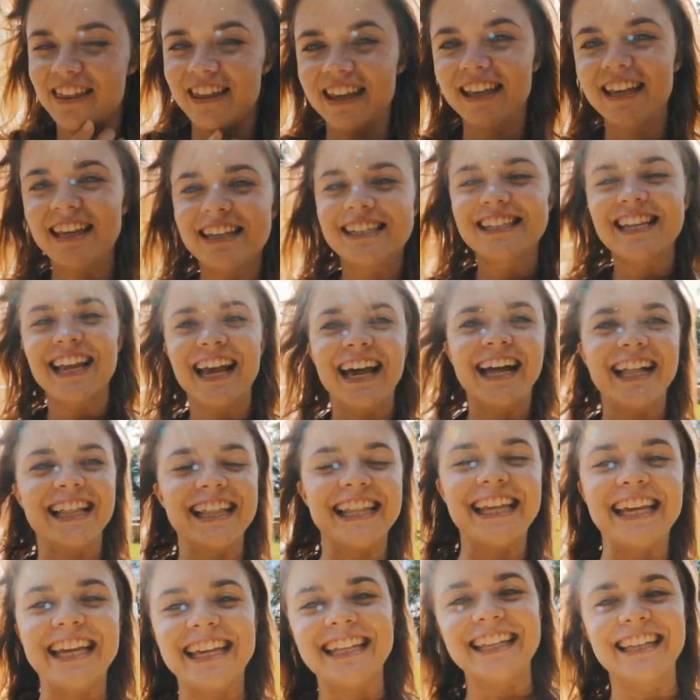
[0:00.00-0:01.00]
I think he's
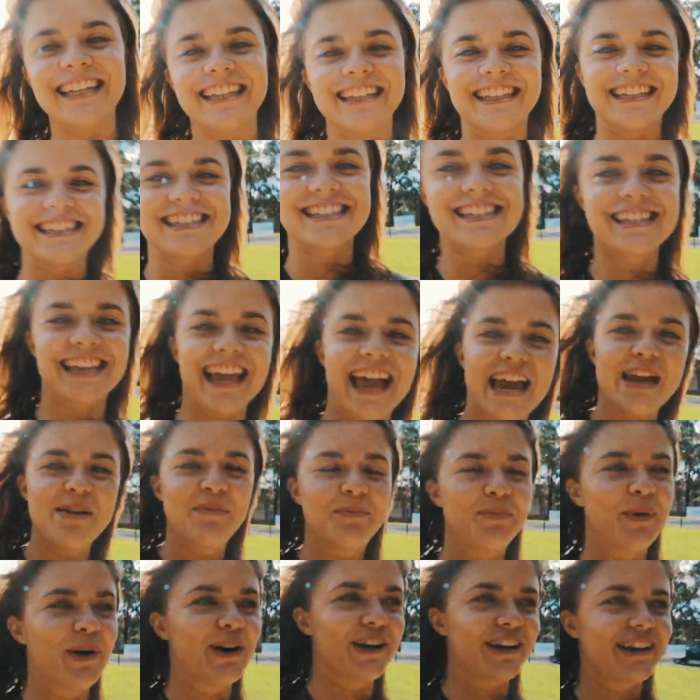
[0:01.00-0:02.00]
cleaning the skate
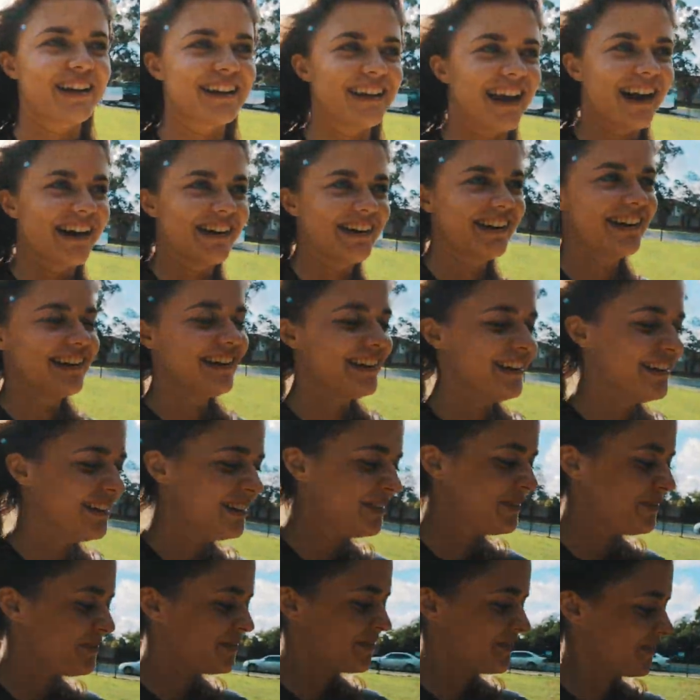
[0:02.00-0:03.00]
park now.
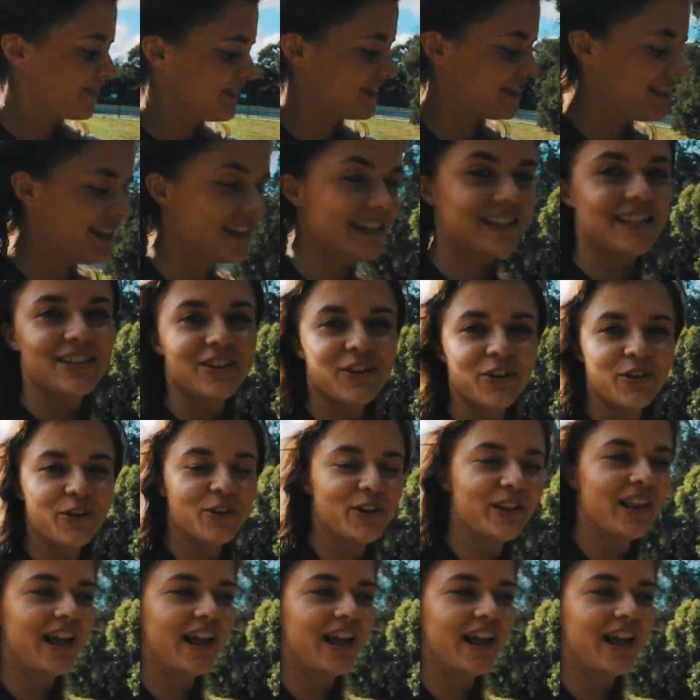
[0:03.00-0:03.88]
It's his new